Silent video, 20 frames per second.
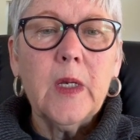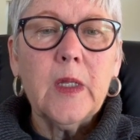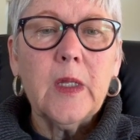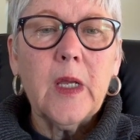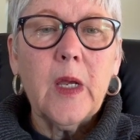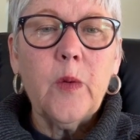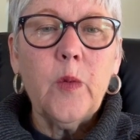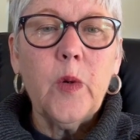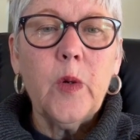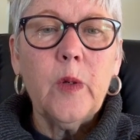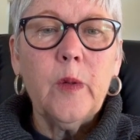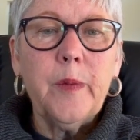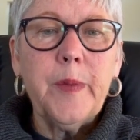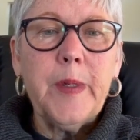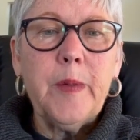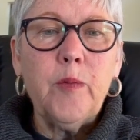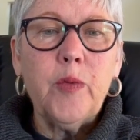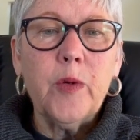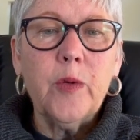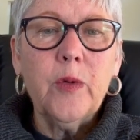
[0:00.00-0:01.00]
They will be
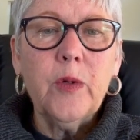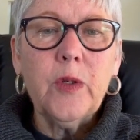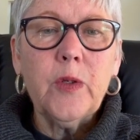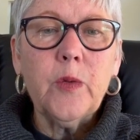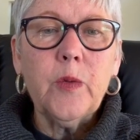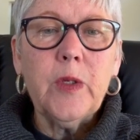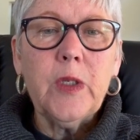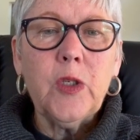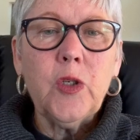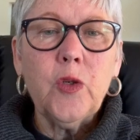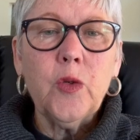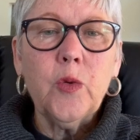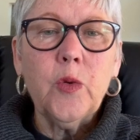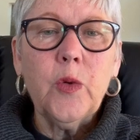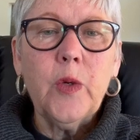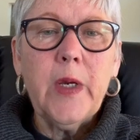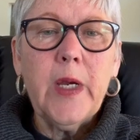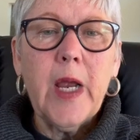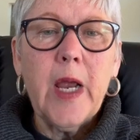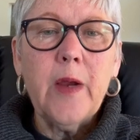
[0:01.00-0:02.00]
brought with
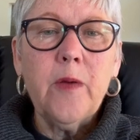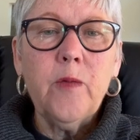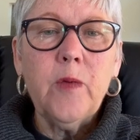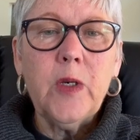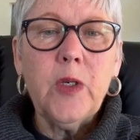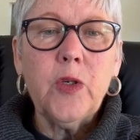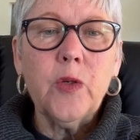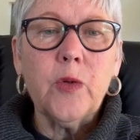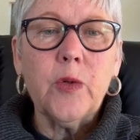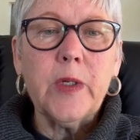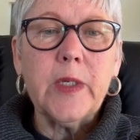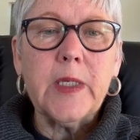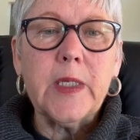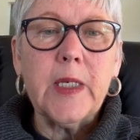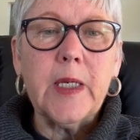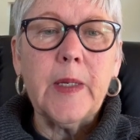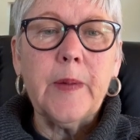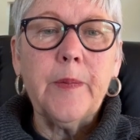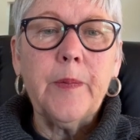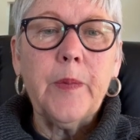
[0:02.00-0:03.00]
joy and
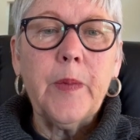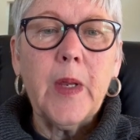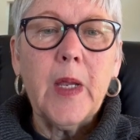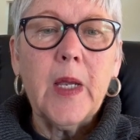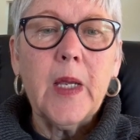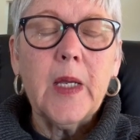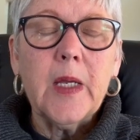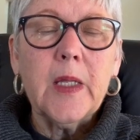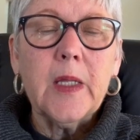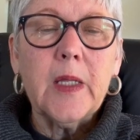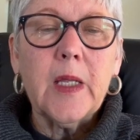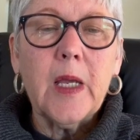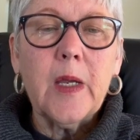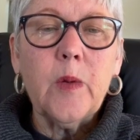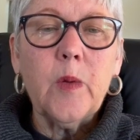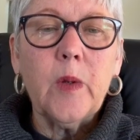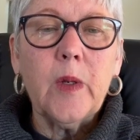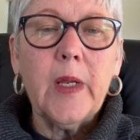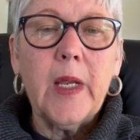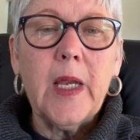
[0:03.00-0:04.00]
rejoicing. They
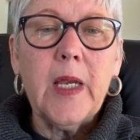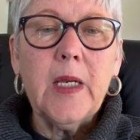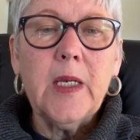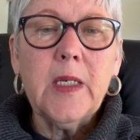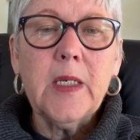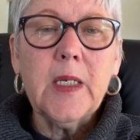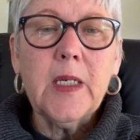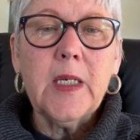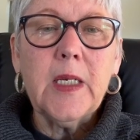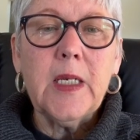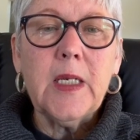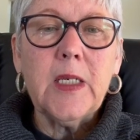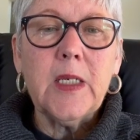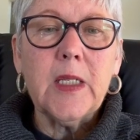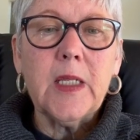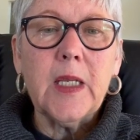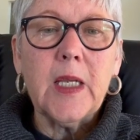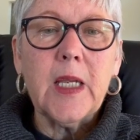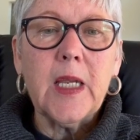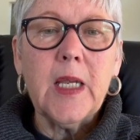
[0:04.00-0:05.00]
will enter into
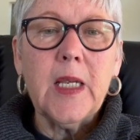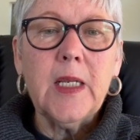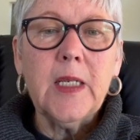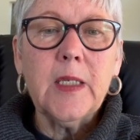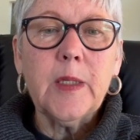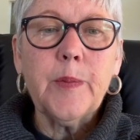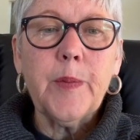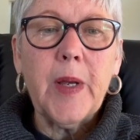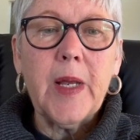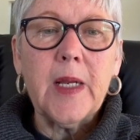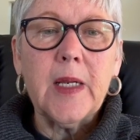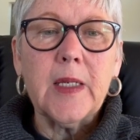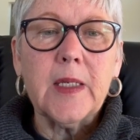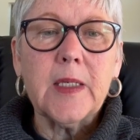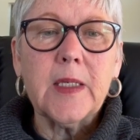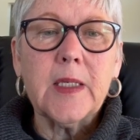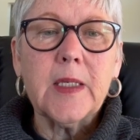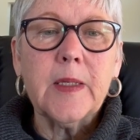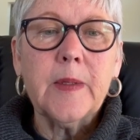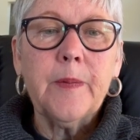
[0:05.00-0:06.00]
the king's
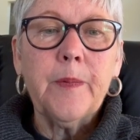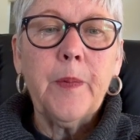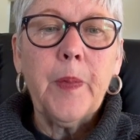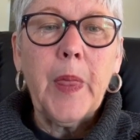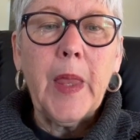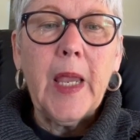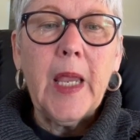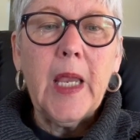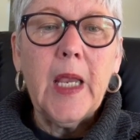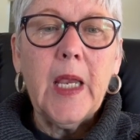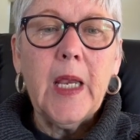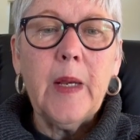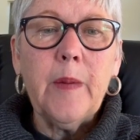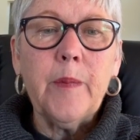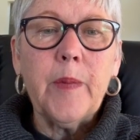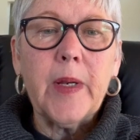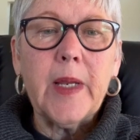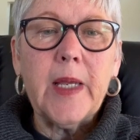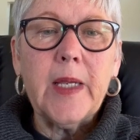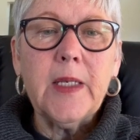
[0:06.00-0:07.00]
palace in
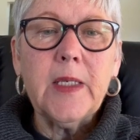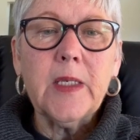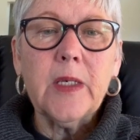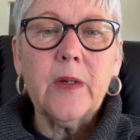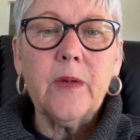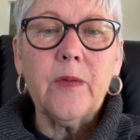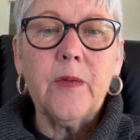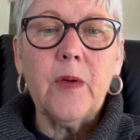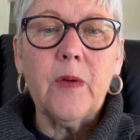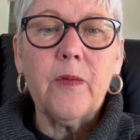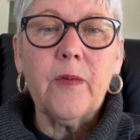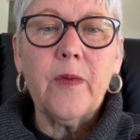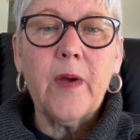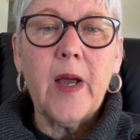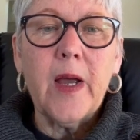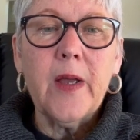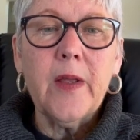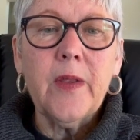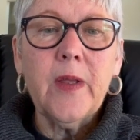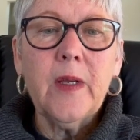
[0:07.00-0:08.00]
place of your
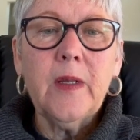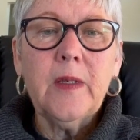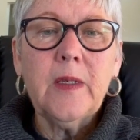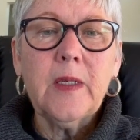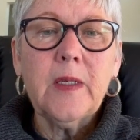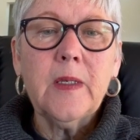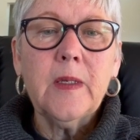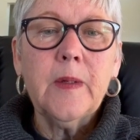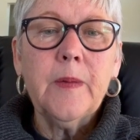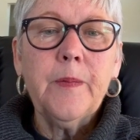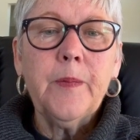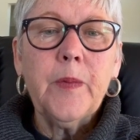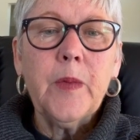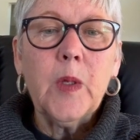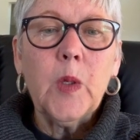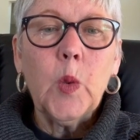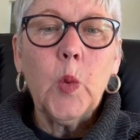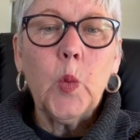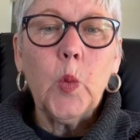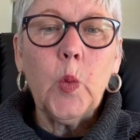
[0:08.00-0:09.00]
fathers
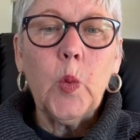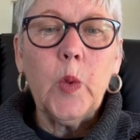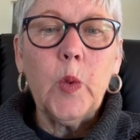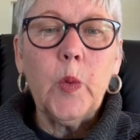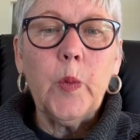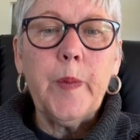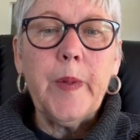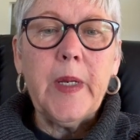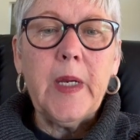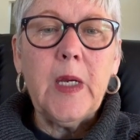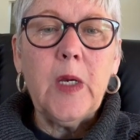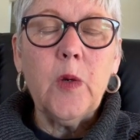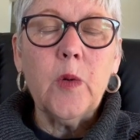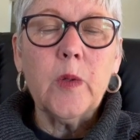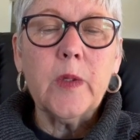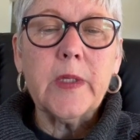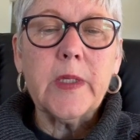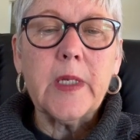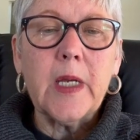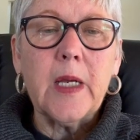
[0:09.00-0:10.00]
will be your
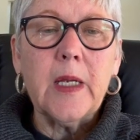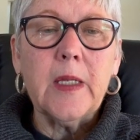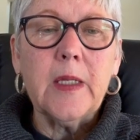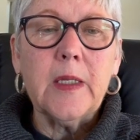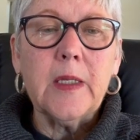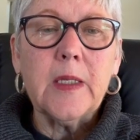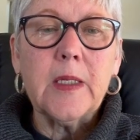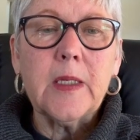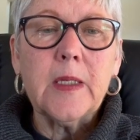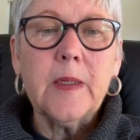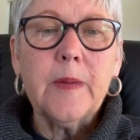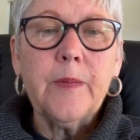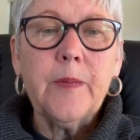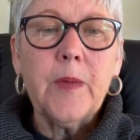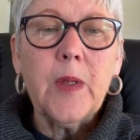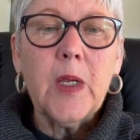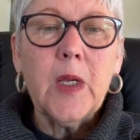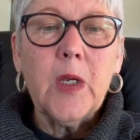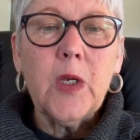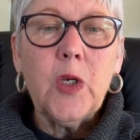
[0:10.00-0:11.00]
sons.
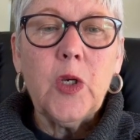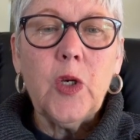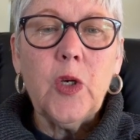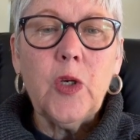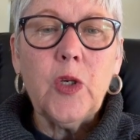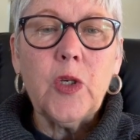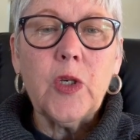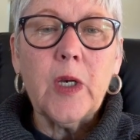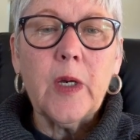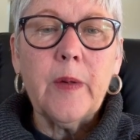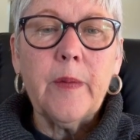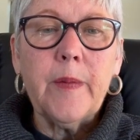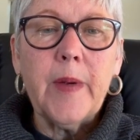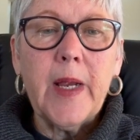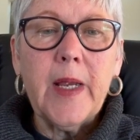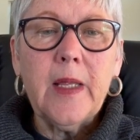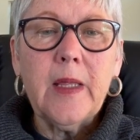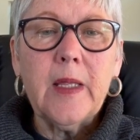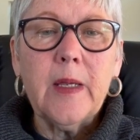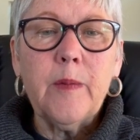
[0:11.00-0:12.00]
You shall
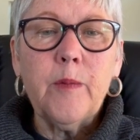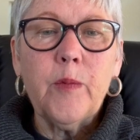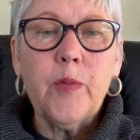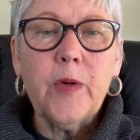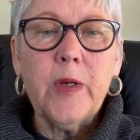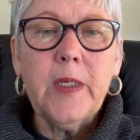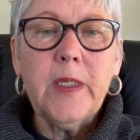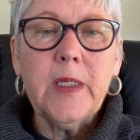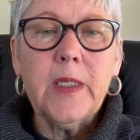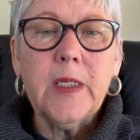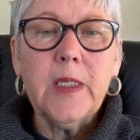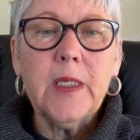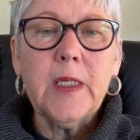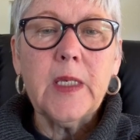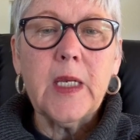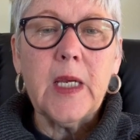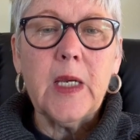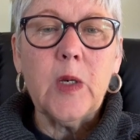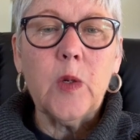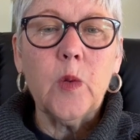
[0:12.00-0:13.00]
make them princes
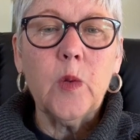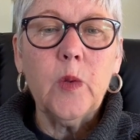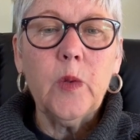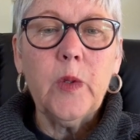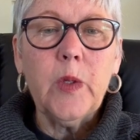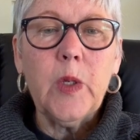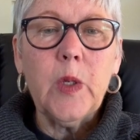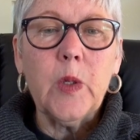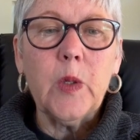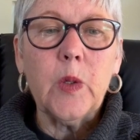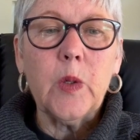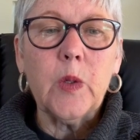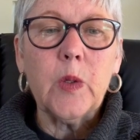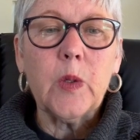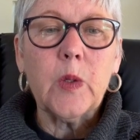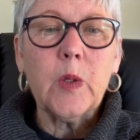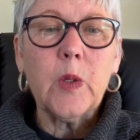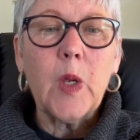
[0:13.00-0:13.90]
in all the earth.